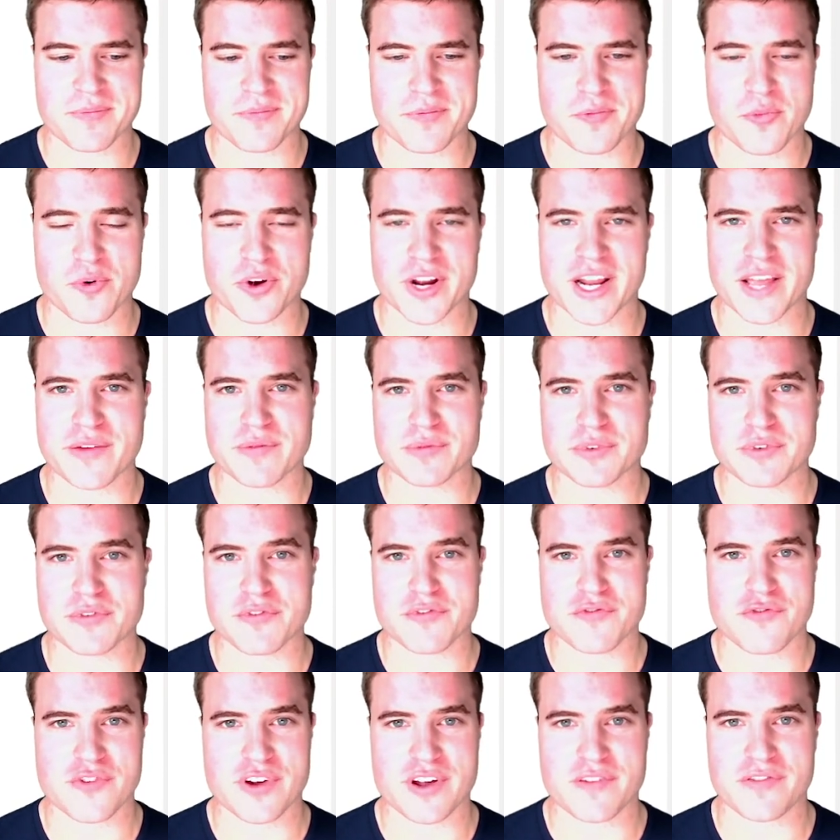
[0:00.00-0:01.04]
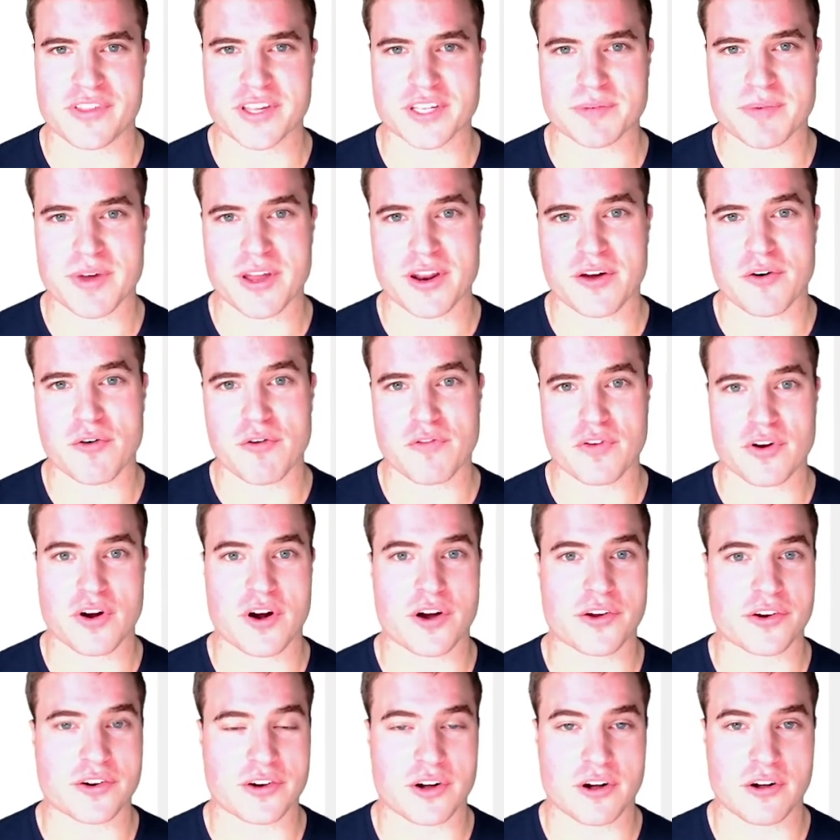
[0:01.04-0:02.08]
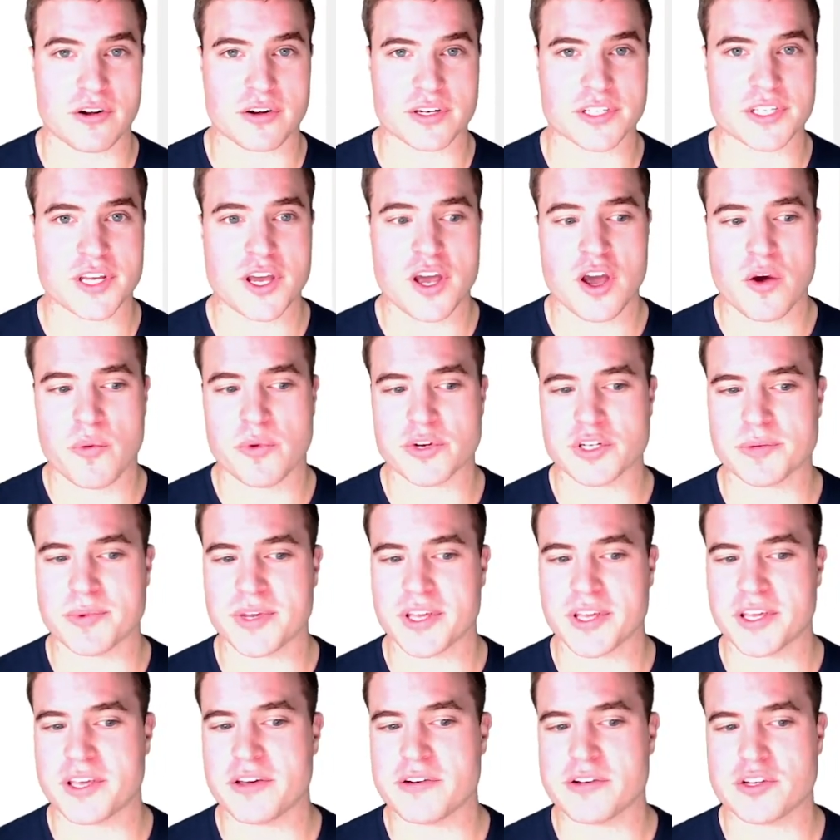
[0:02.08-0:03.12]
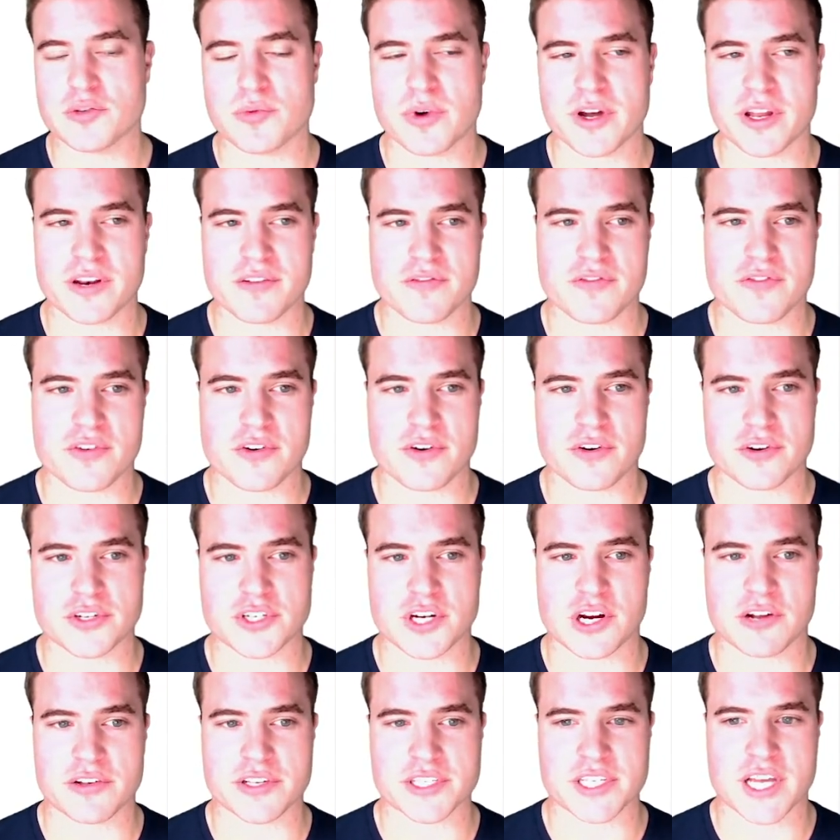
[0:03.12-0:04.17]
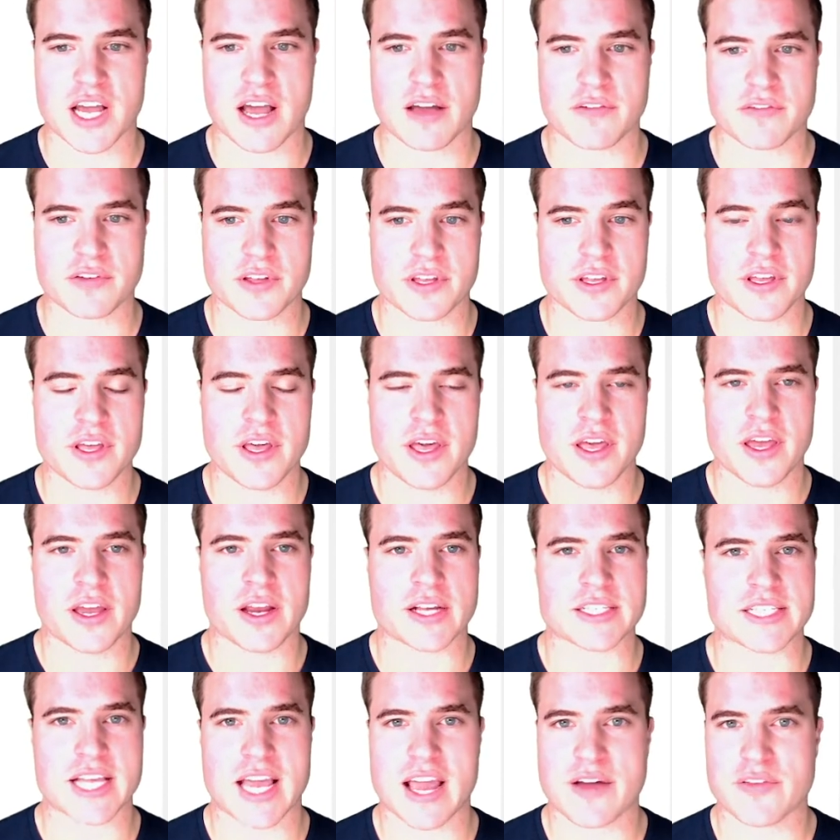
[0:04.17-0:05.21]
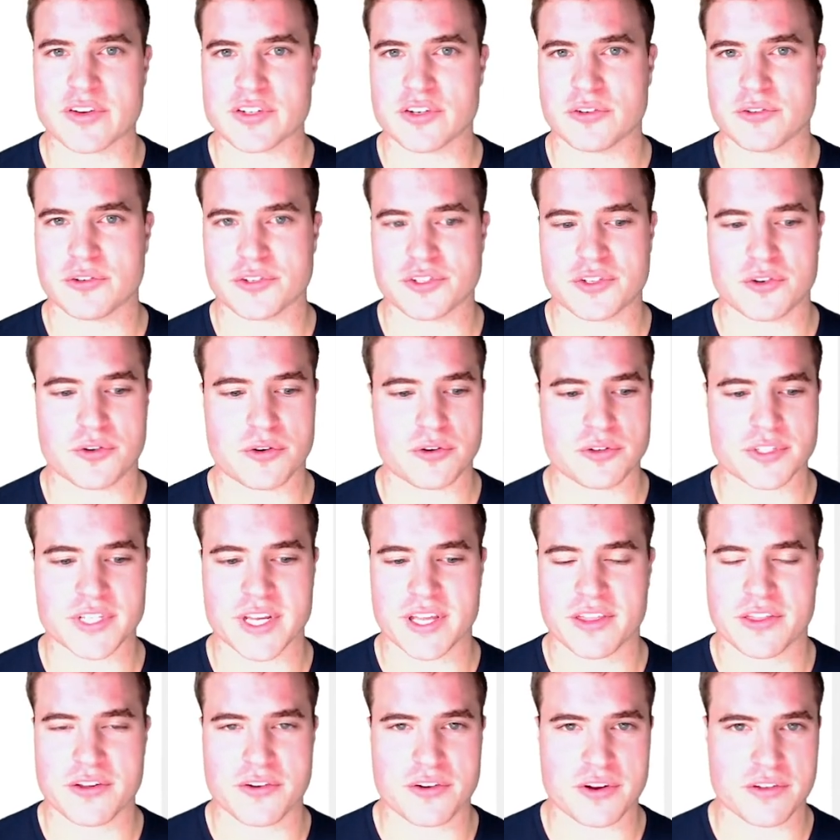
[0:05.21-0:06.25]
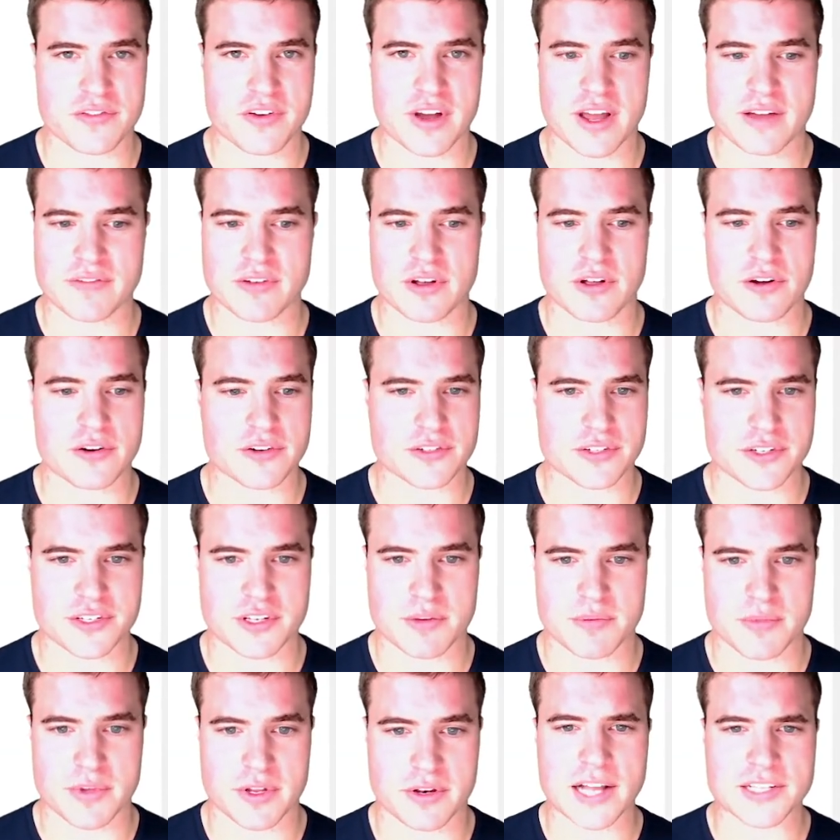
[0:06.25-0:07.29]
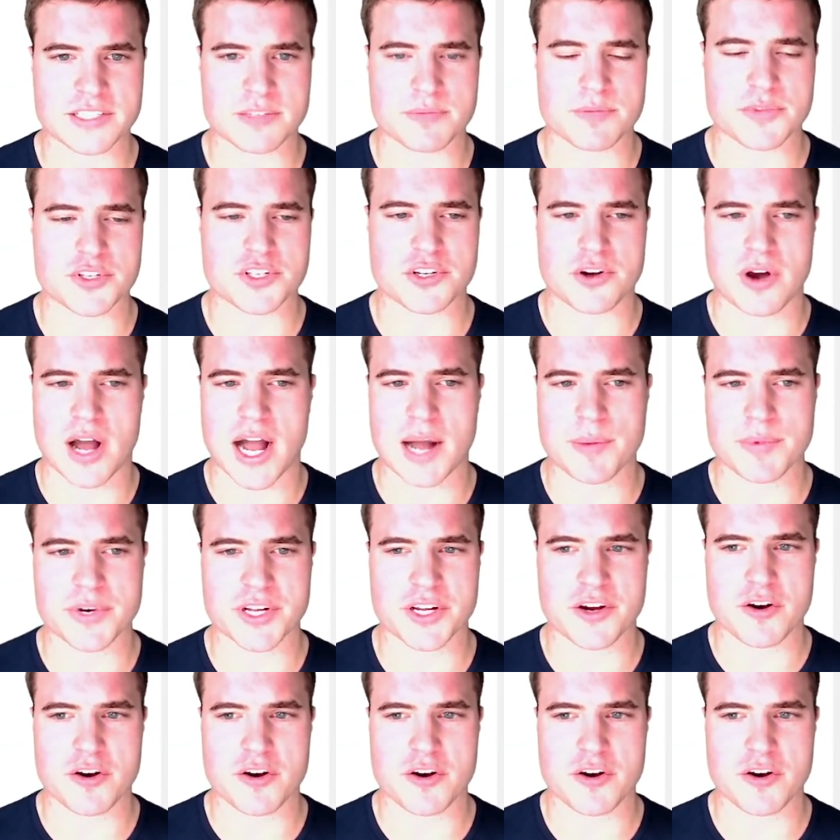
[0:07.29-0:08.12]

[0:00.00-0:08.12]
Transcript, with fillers: we're giving them to free if they spend over $100, which would be a huge win for Charlie's Coffee, because the average order total is like $35 or something. So I'm gonna go